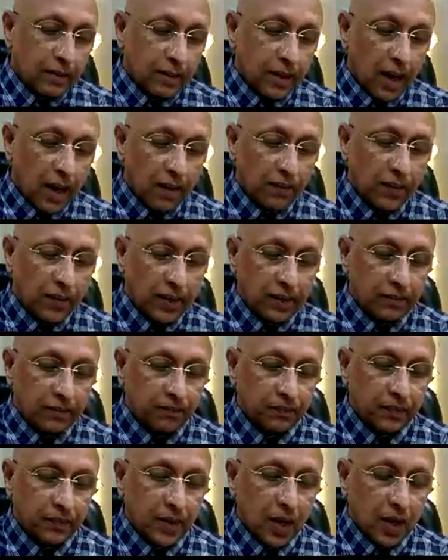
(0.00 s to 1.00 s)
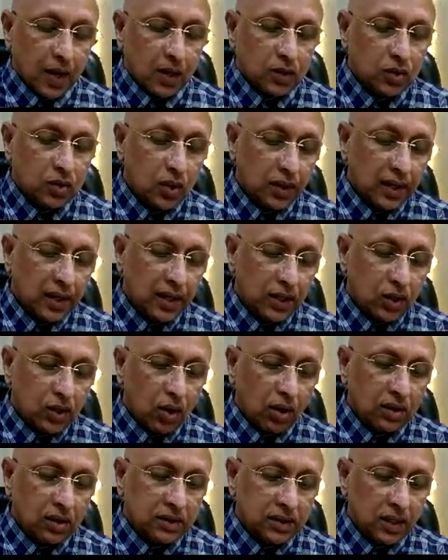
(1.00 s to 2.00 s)
laughing. So he
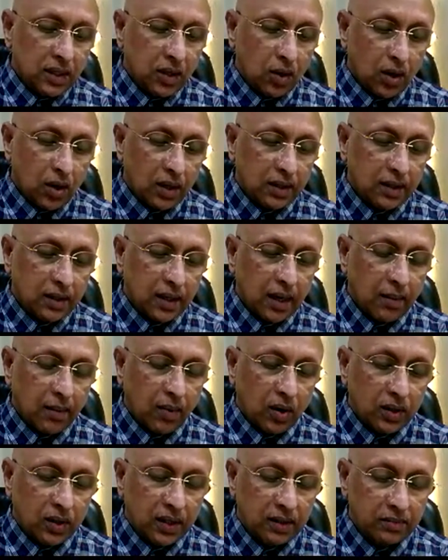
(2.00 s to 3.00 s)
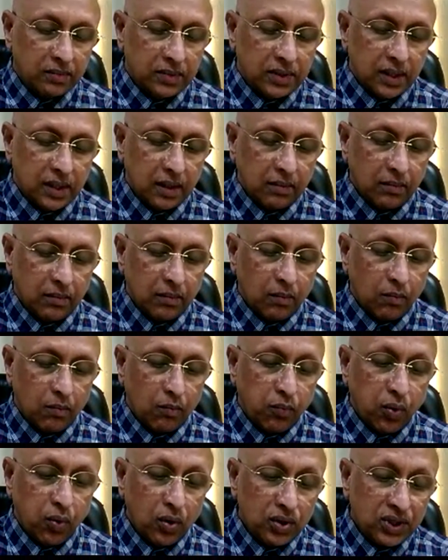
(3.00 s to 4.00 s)
talks a lot about himself,
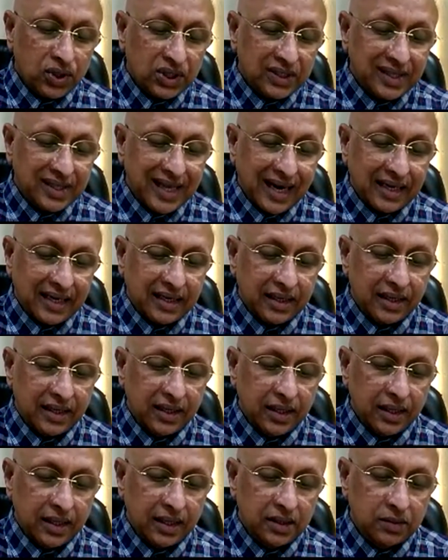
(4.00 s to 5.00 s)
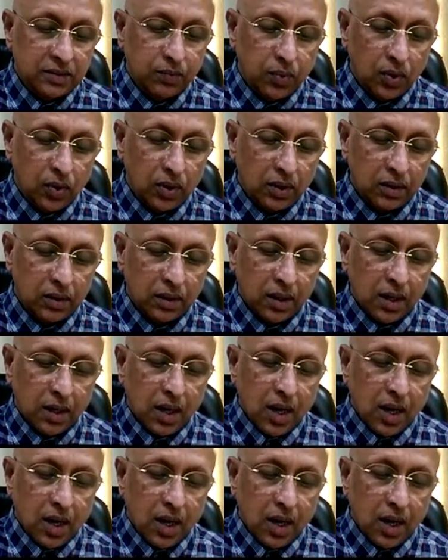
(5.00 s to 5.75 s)
boasts that he is bold,